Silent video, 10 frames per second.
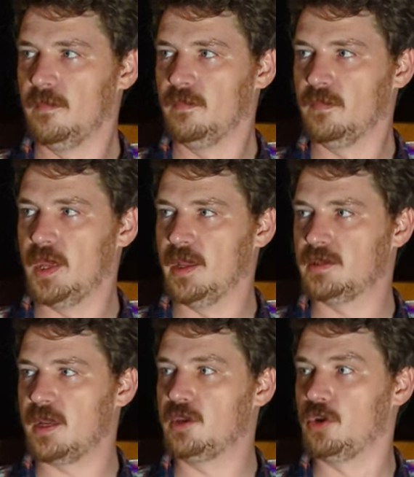And it's like
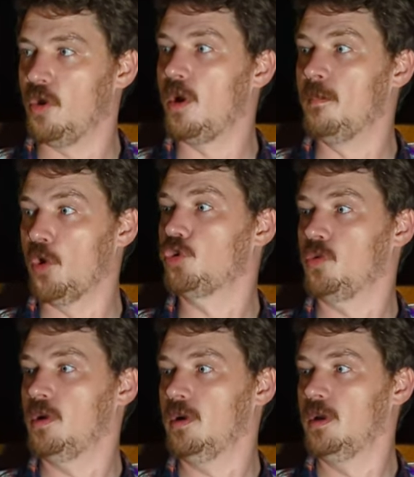you're a murderer.
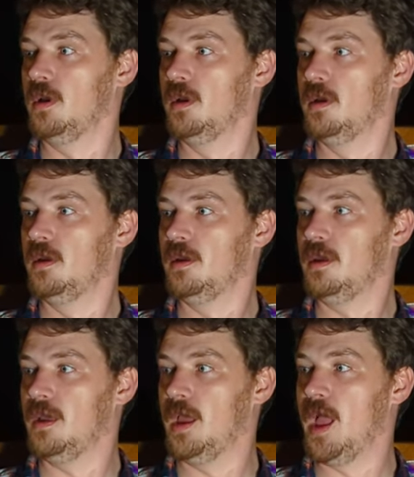Oh, and
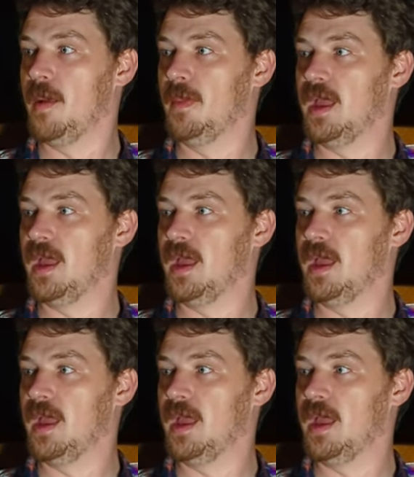I'm like,